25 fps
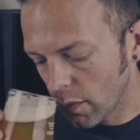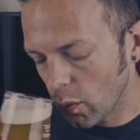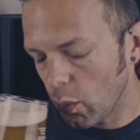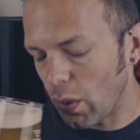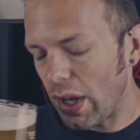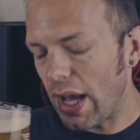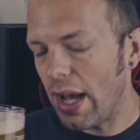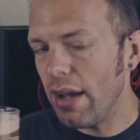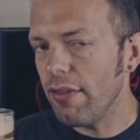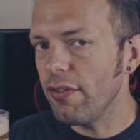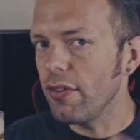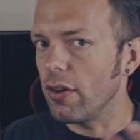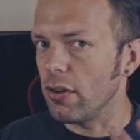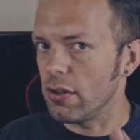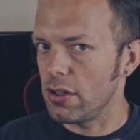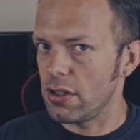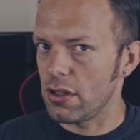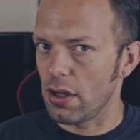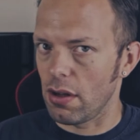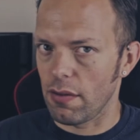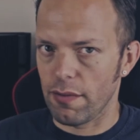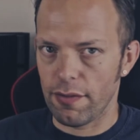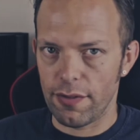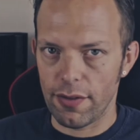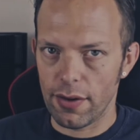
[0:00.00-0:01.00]
We have got
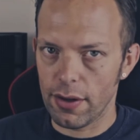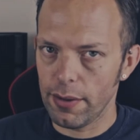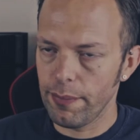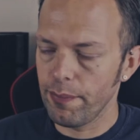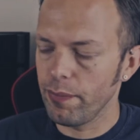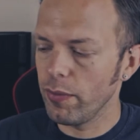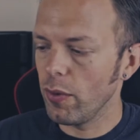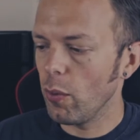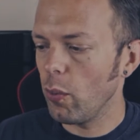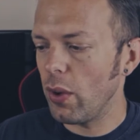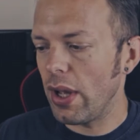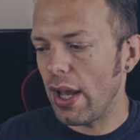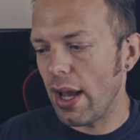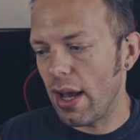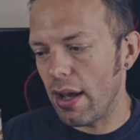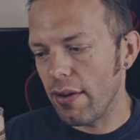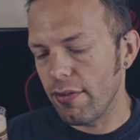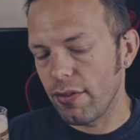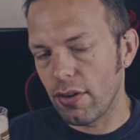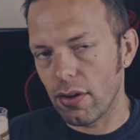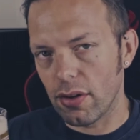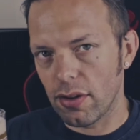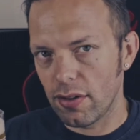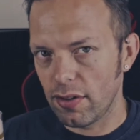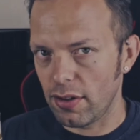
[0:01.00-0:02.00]
stone fruit, we
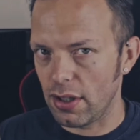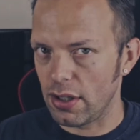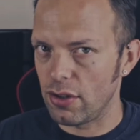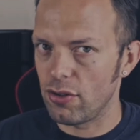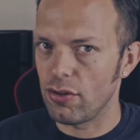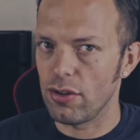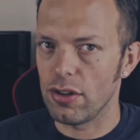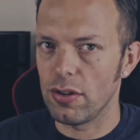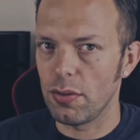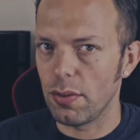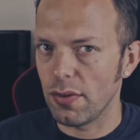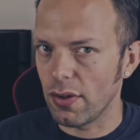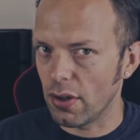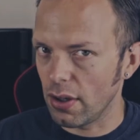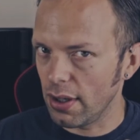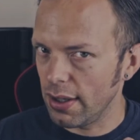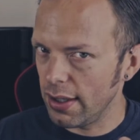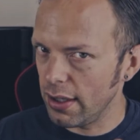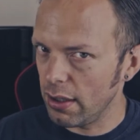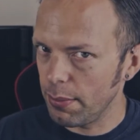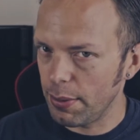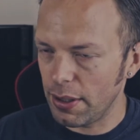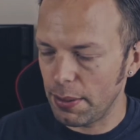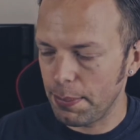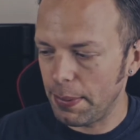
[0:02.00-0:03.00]
have got citrus, we've got a
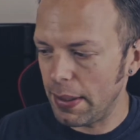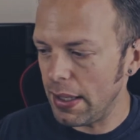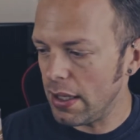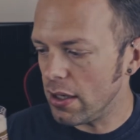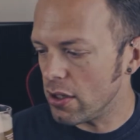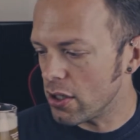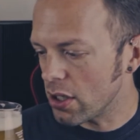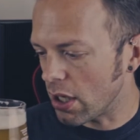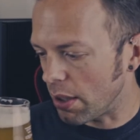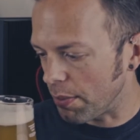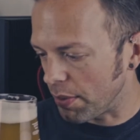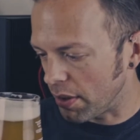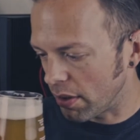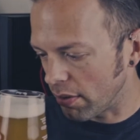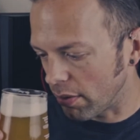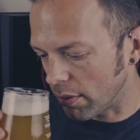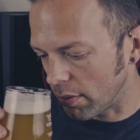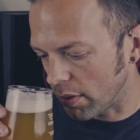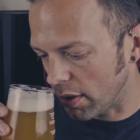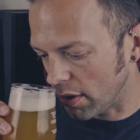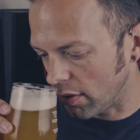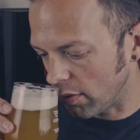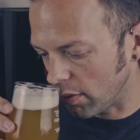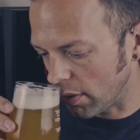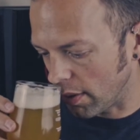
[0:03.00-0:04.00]
little bit of peach coming through
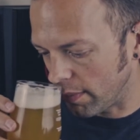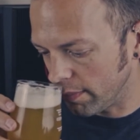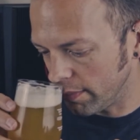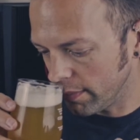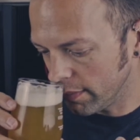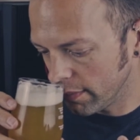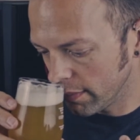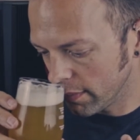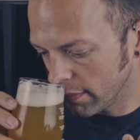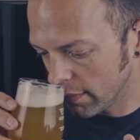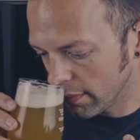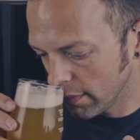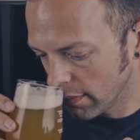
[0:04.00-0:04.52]
on this one.